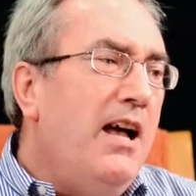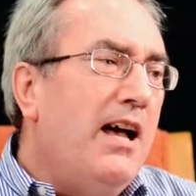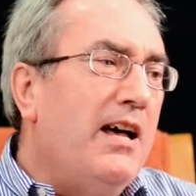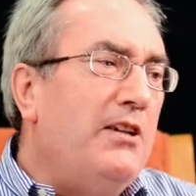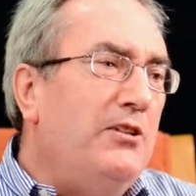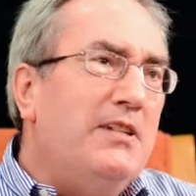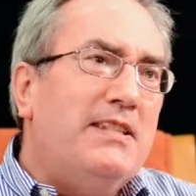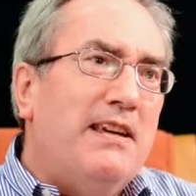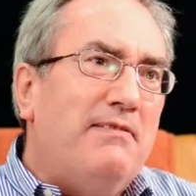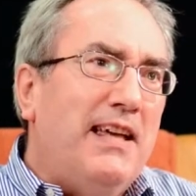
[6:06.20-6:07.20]

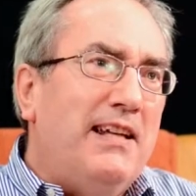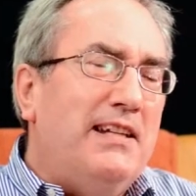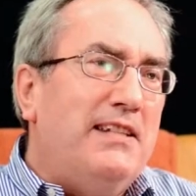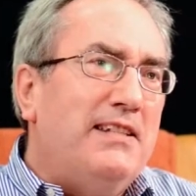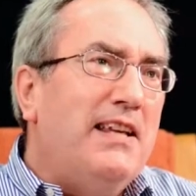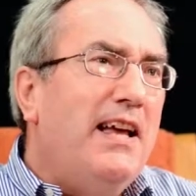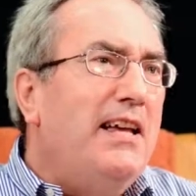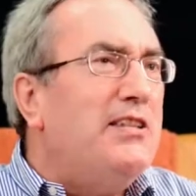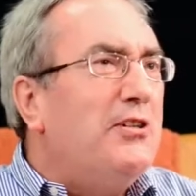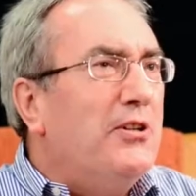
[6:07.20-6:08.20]
UNICEF then is
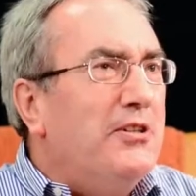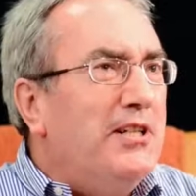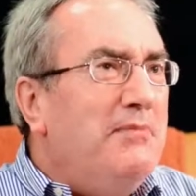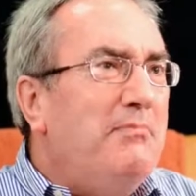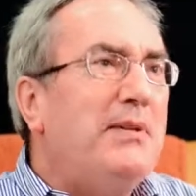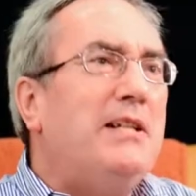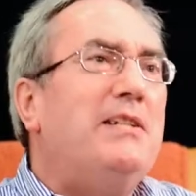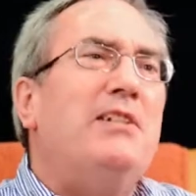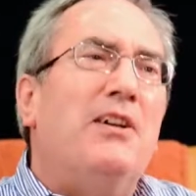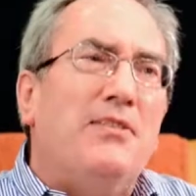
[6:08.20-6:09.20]
a donor, but
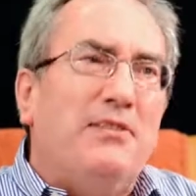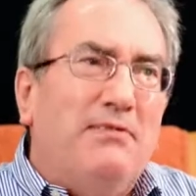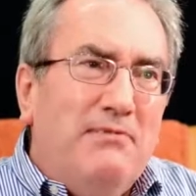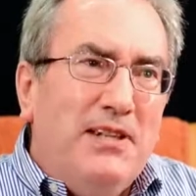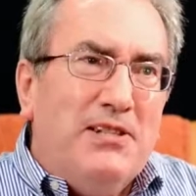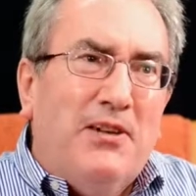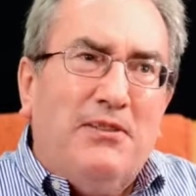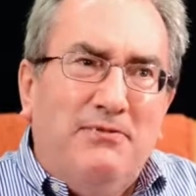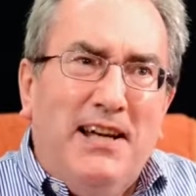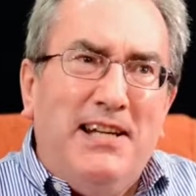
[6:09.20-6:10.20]
it's not
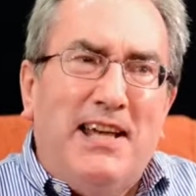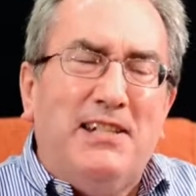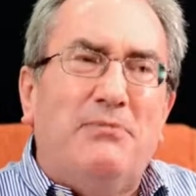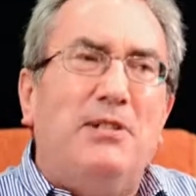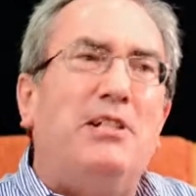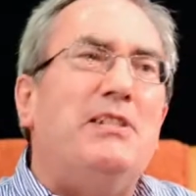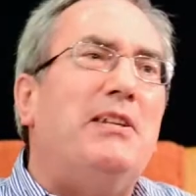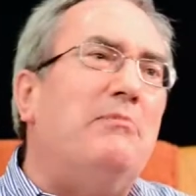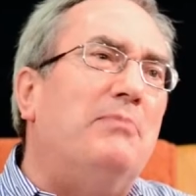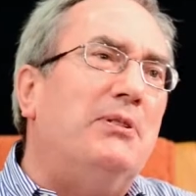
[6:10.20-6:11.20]
the finance which is the
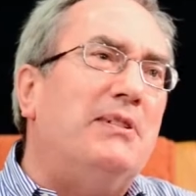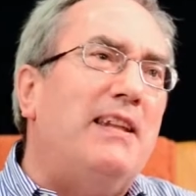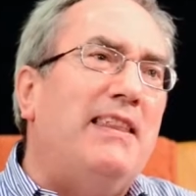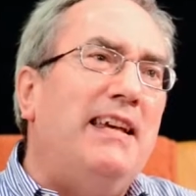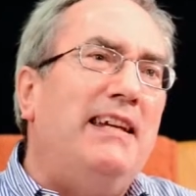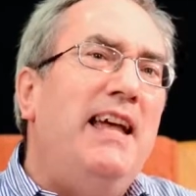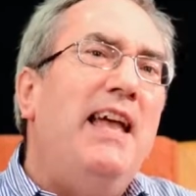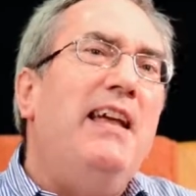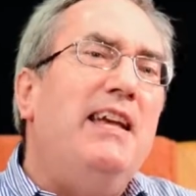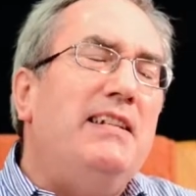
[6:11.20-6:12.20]
important thing.
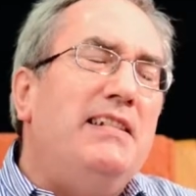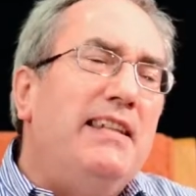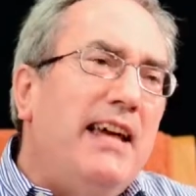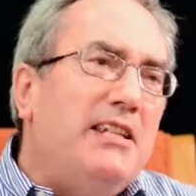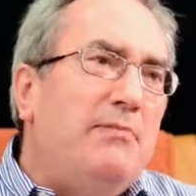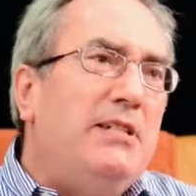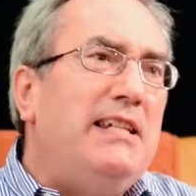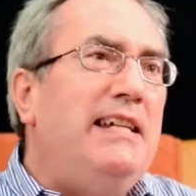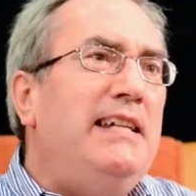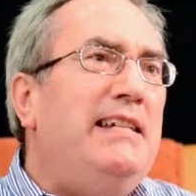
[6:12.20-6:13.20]
It's the
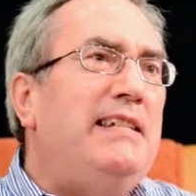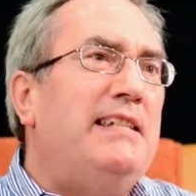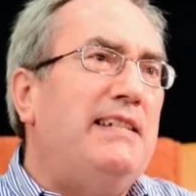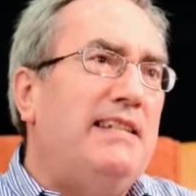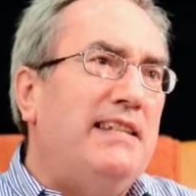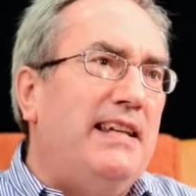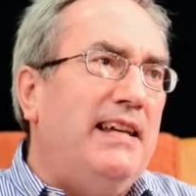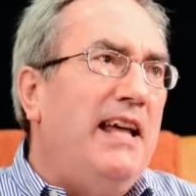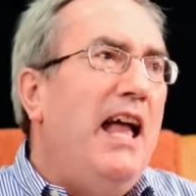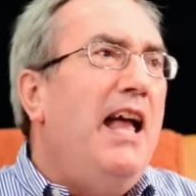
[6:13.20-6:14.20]
expertise, it's
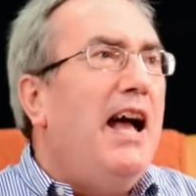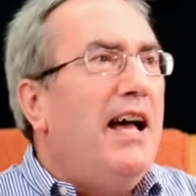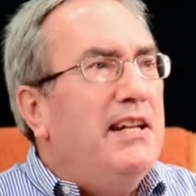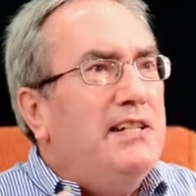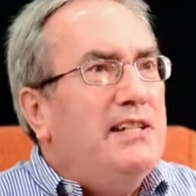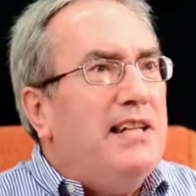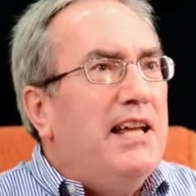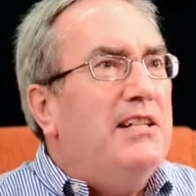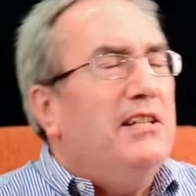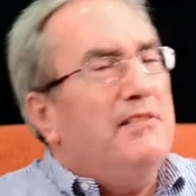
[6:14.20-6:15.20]
the
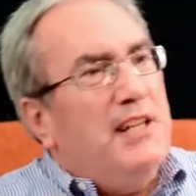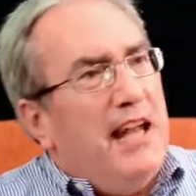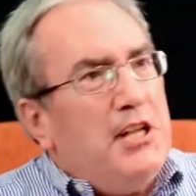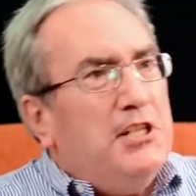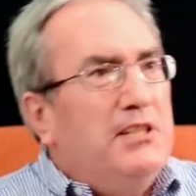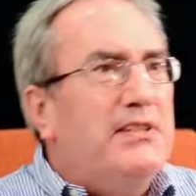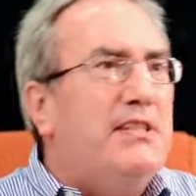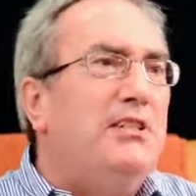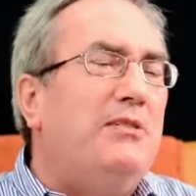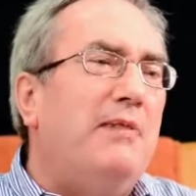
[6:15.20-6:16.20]
understanding of the national
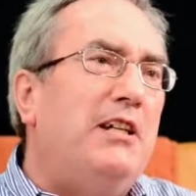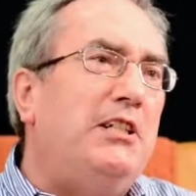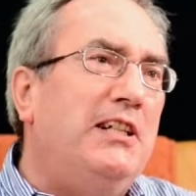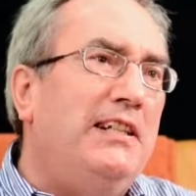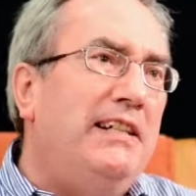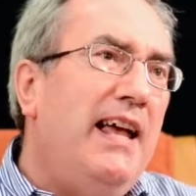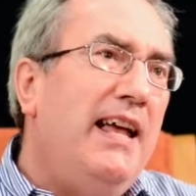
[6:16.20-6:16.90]
situation,